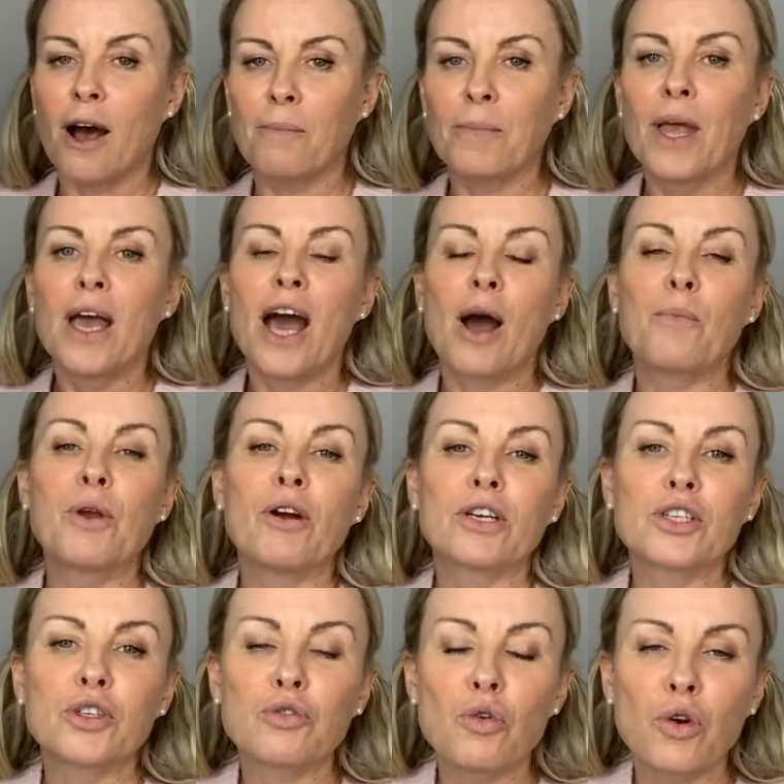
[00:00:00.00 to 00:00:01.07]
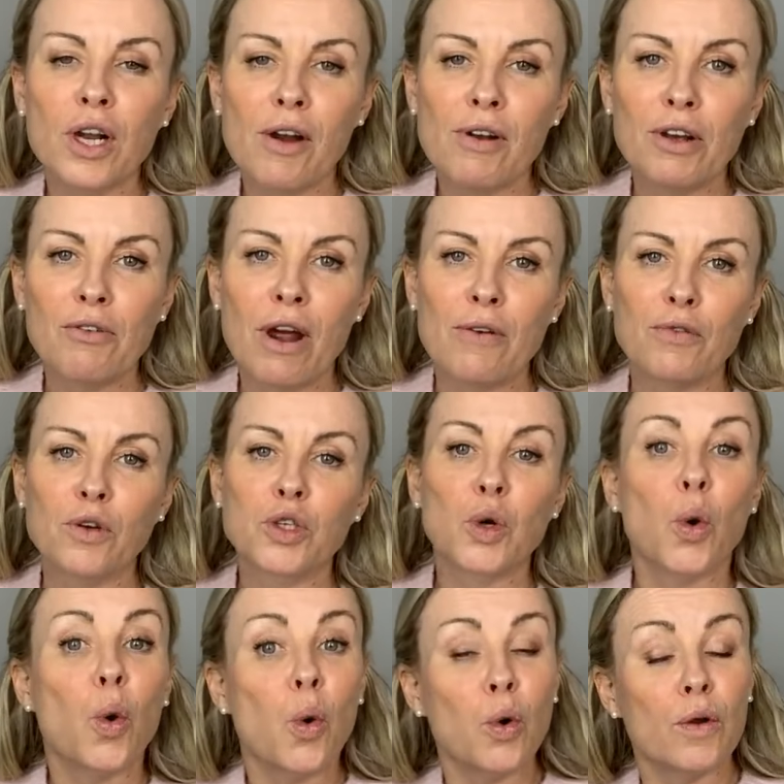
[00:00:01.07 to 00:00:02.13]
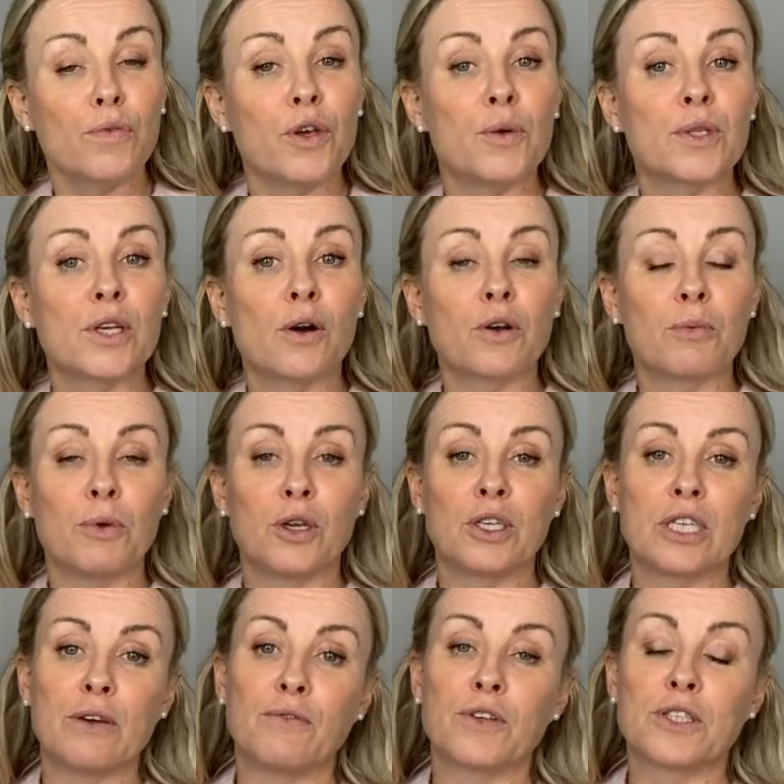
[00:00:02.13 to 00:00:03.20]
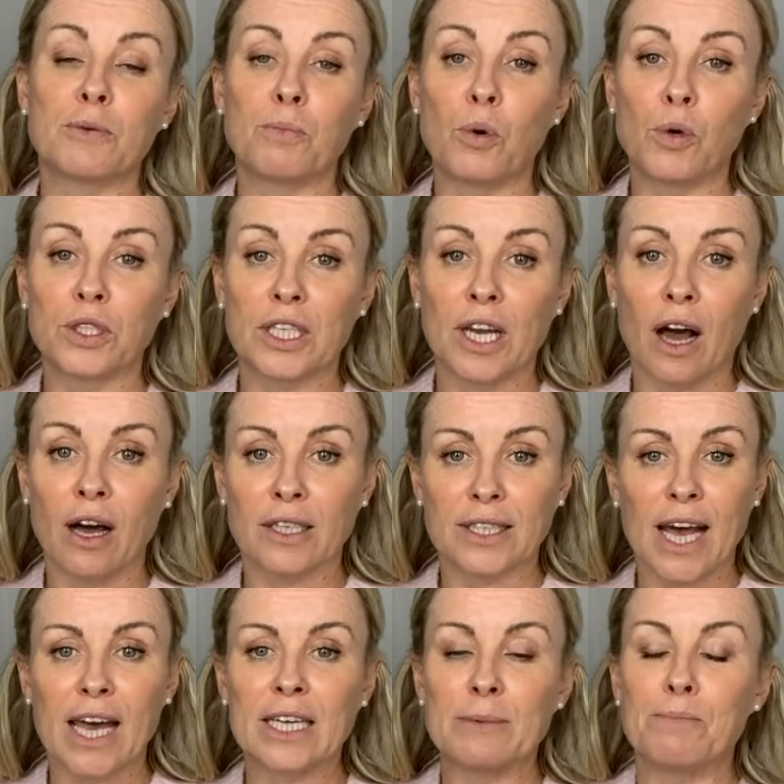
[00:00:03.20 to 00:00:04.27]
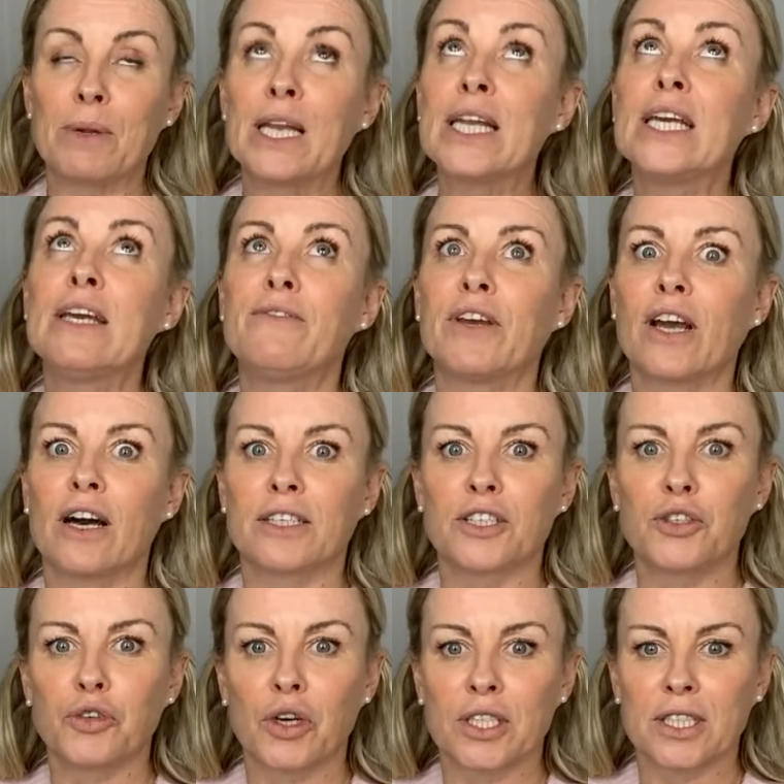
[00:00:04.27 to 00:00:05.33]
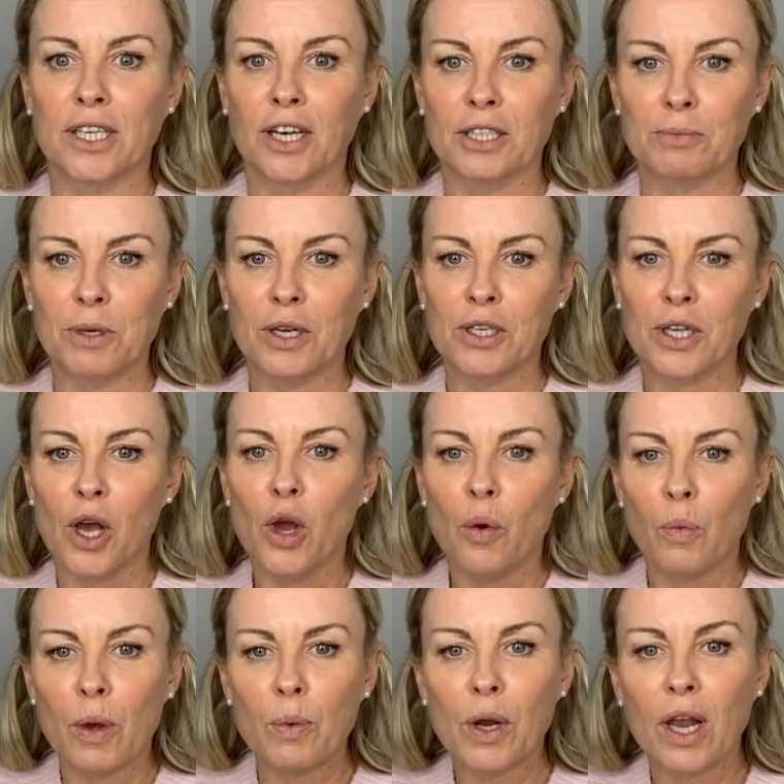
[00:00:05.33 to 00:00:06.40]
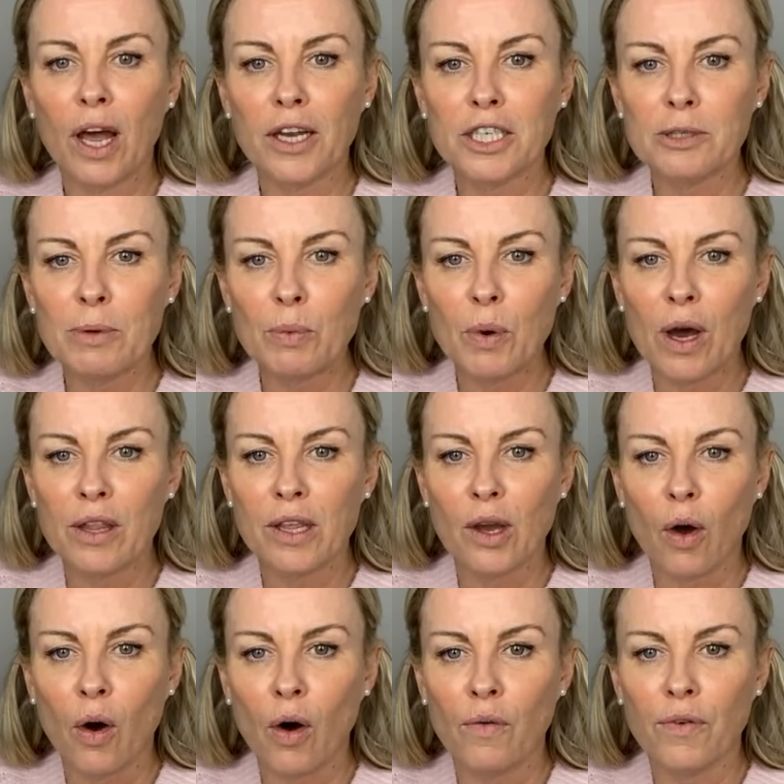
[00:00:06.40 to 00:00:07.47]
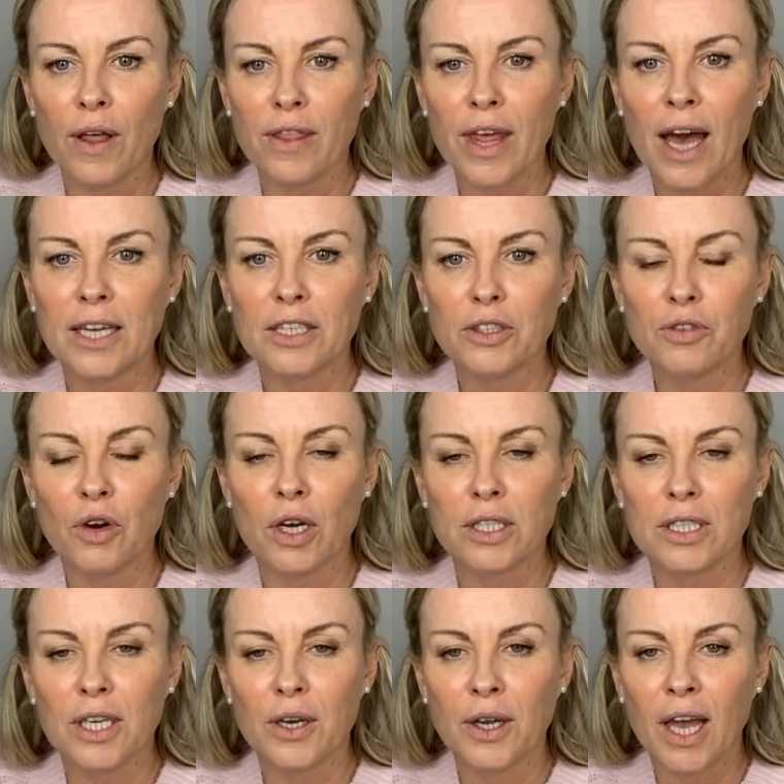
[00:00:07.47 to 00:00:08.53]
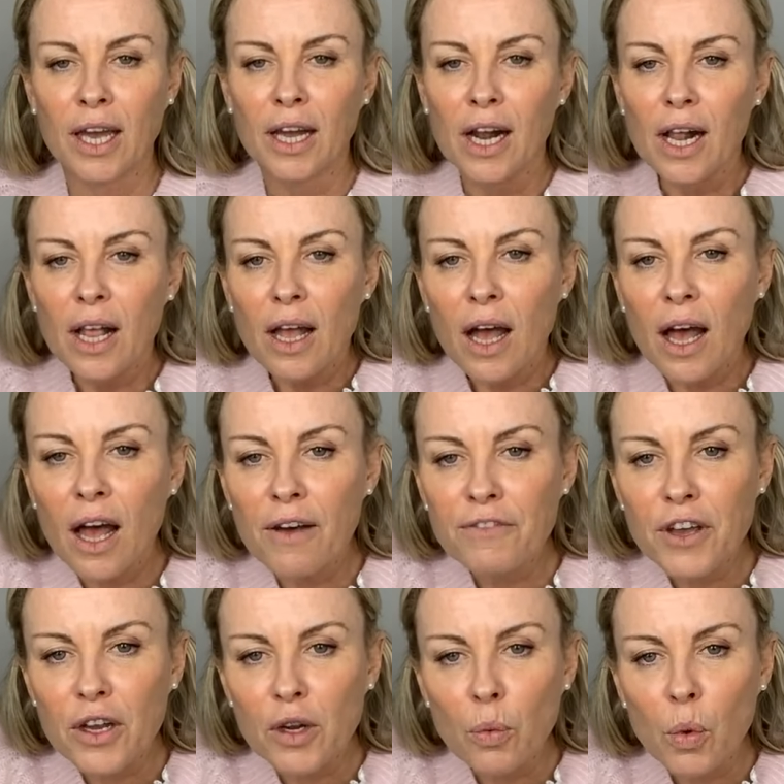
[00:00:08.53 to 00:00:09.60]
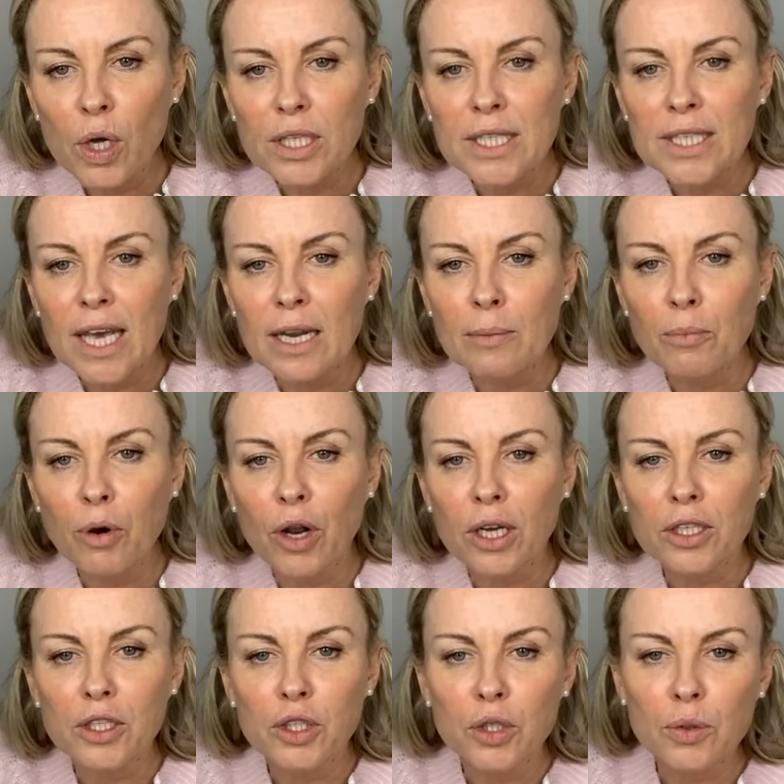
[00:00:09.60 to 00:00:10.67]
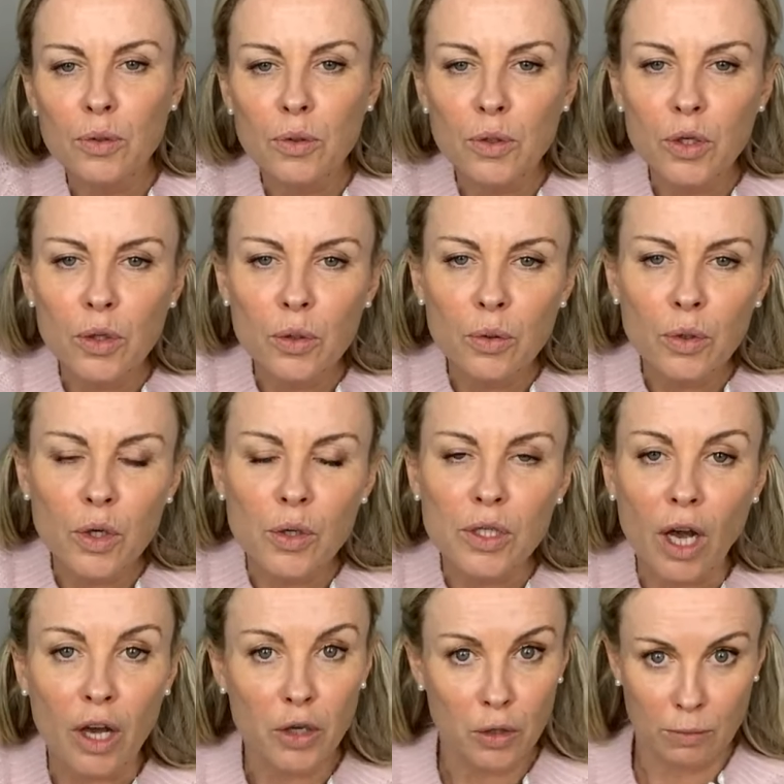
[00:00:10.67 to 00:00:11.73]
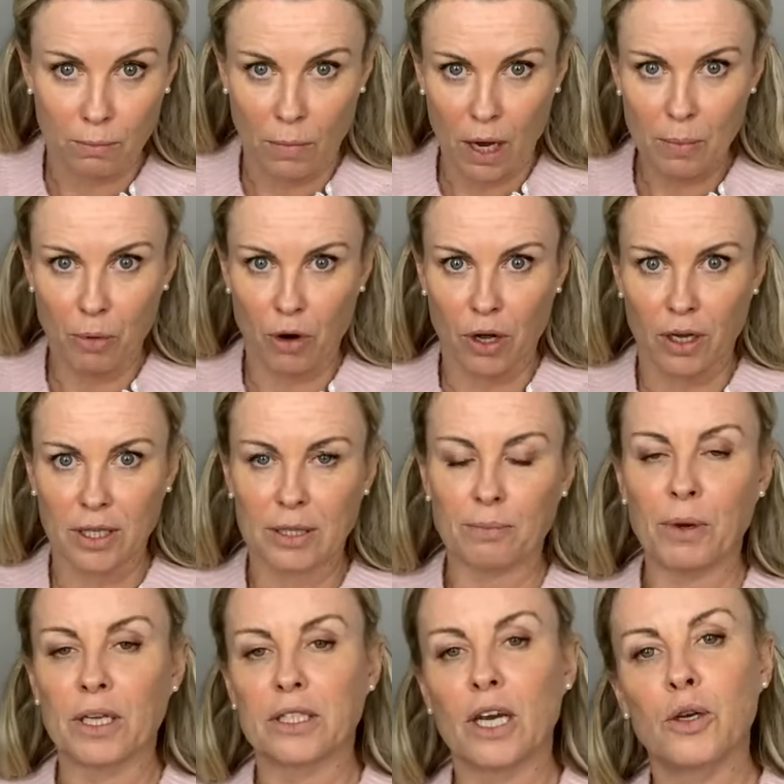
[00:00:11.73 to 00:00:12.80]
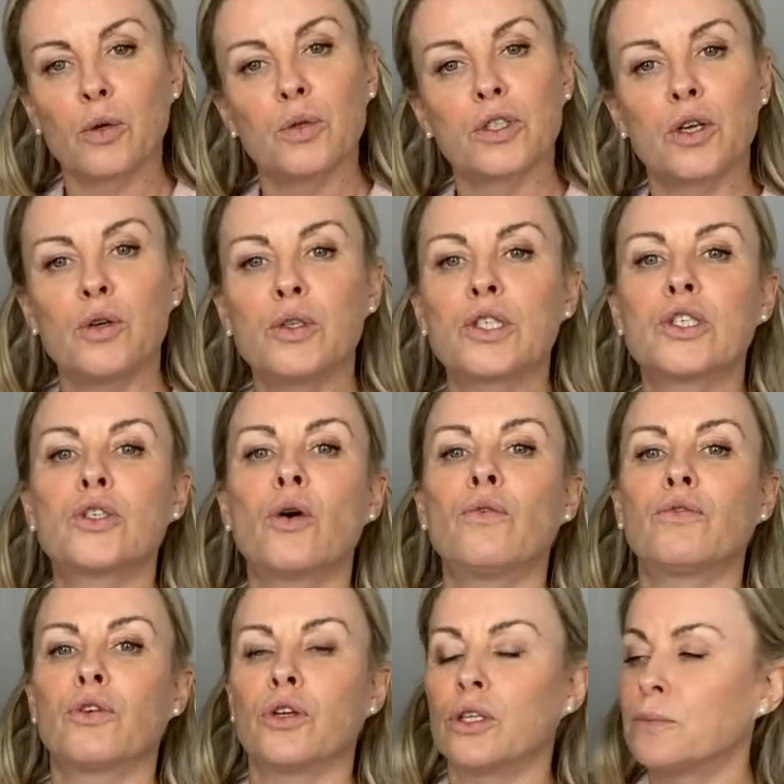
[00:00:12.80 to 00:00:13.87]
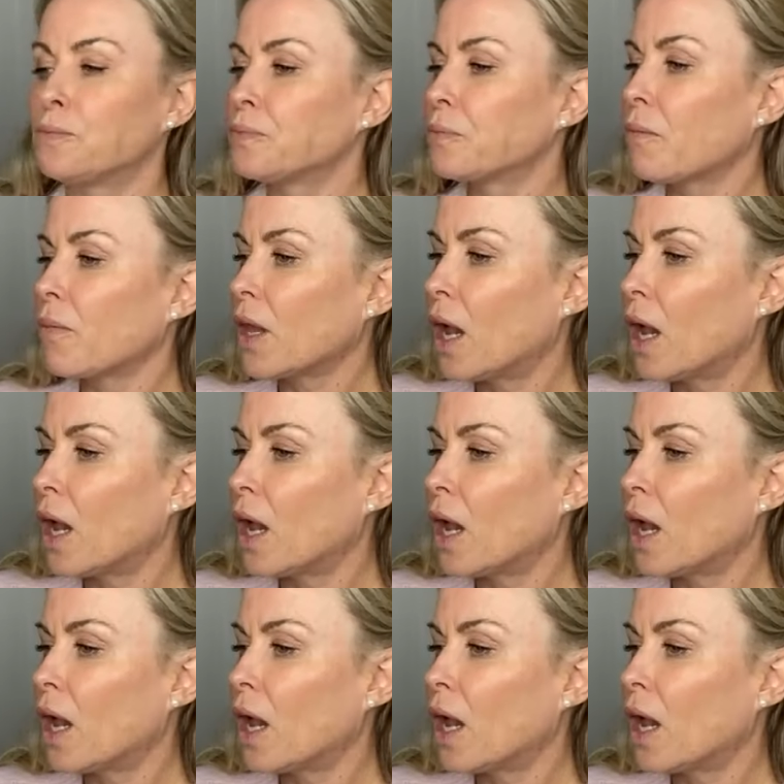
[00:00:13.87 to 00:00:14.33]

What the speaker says: And we are extraordinarily grateful to all of you as our community for supporting us and believing us and trusting us, because we would like to be worthy of that trust. Okay, Fiona, what skin products do you use? I use my products, but I also use Sovril.